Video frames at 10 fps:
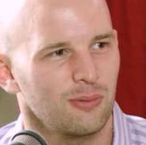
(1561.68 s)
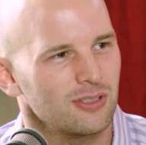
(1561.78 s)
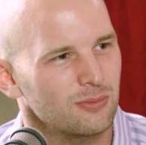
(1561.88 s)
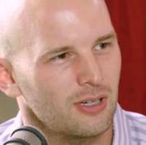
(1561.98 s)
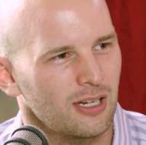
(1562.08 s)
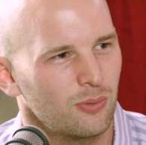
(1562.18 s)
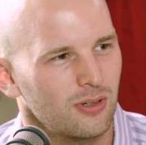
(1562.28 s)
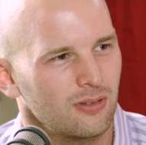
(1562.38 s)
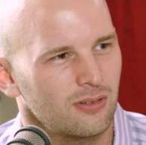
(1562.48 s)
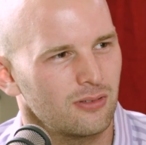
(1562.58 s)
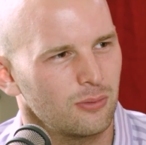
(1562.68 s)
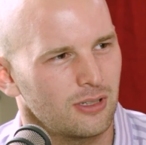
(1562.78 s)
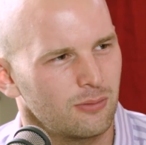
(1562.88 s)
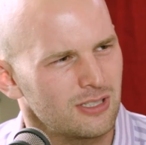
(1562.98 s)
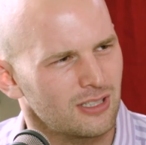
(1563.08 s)
Where's
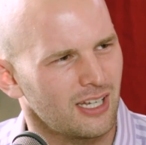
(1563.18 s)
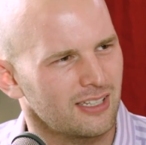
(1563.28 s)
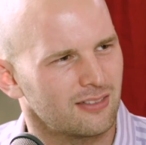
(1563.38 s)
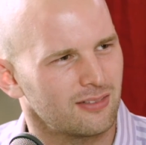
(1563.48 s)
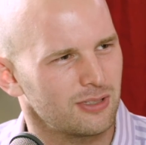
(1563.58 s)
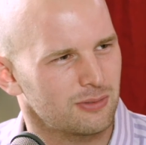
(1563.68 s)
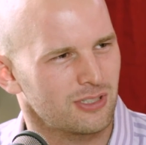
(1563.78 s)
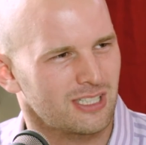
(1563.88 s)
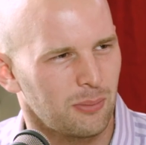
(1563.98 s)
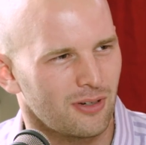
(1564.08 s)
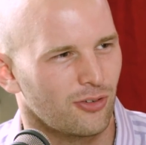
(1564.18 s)
the light? Where's it coming